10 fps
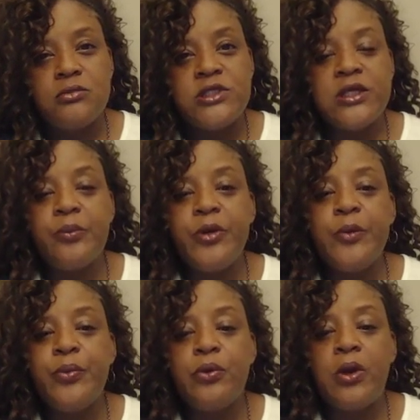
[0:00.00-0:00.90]
some
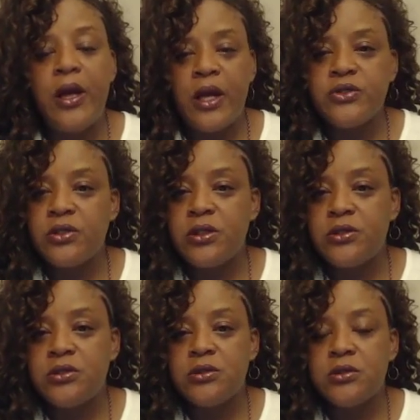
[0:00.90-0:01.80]
people
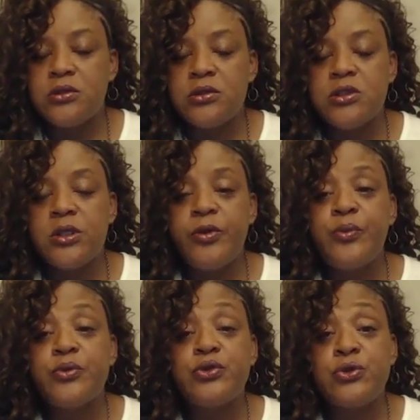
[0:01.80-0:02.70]
actually some
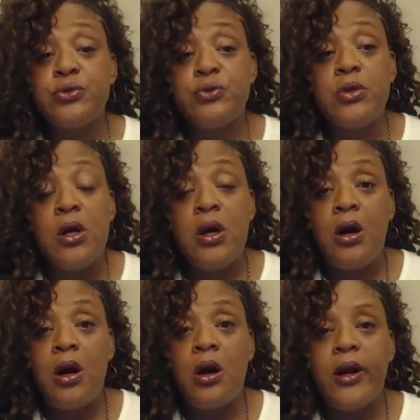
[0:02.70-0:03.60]
people too
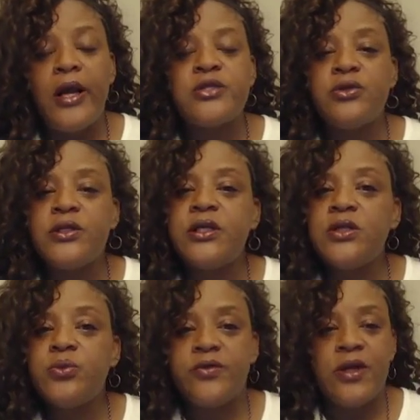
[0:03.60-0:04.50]
are actually
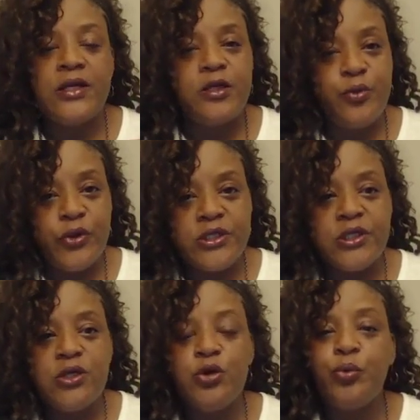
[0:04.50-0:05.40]
dealing with like
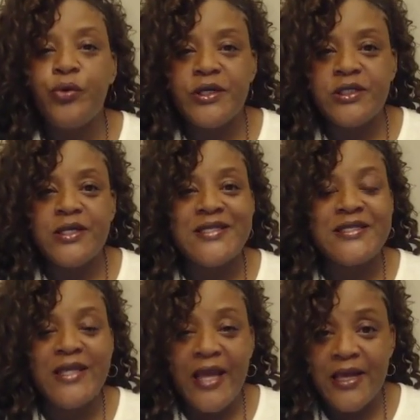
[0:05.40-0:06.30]
depression and oppression and
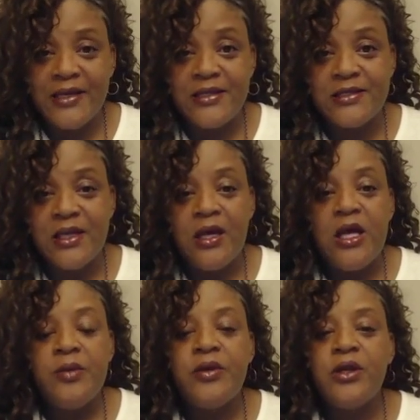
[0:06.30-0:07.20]
sadness.
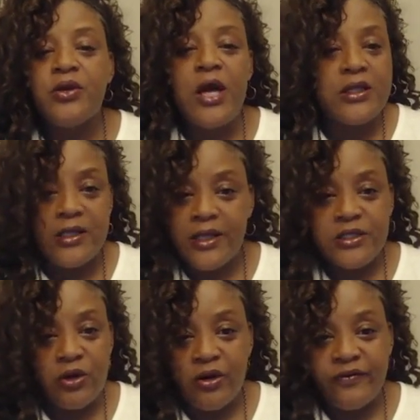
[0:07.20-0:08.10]
You know, the
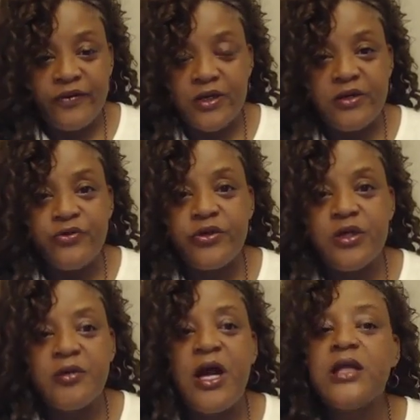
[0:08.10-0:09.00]
holidays aren't fun for
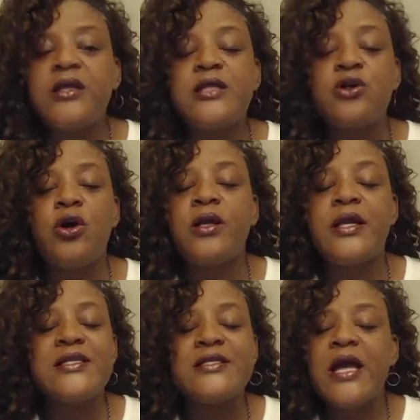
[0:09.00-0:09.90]
them. The holidays aren't
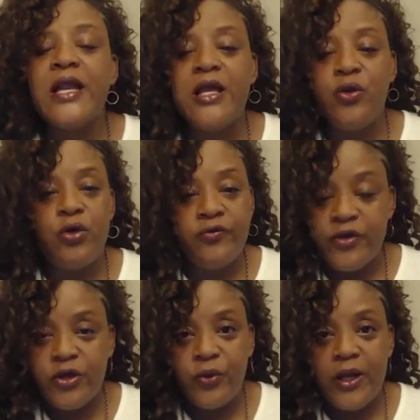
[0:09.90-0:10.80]
exciting or
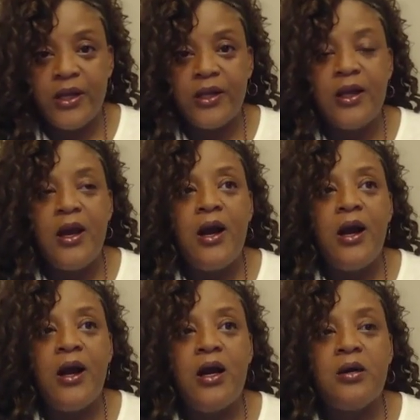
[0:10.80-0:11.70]
invigorating
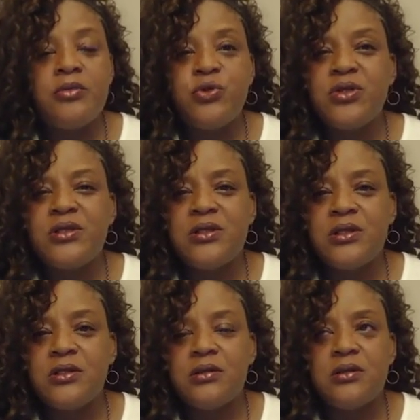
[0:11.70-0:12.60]
due to
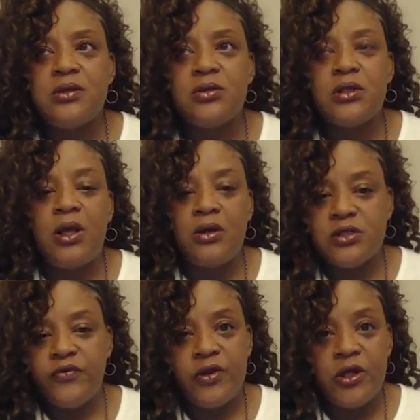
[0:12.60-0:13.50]
the
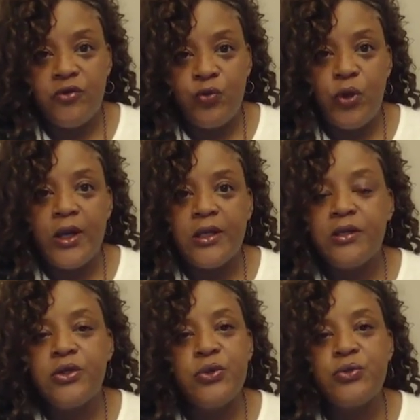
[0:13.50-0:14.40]
loss of a loved
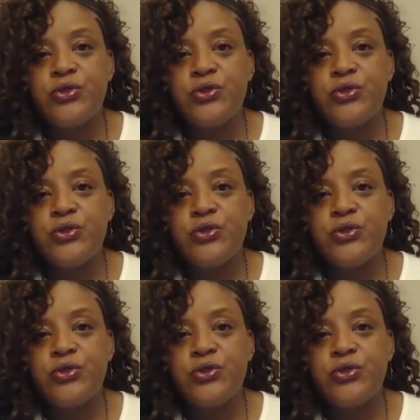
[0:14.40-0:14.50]
one, due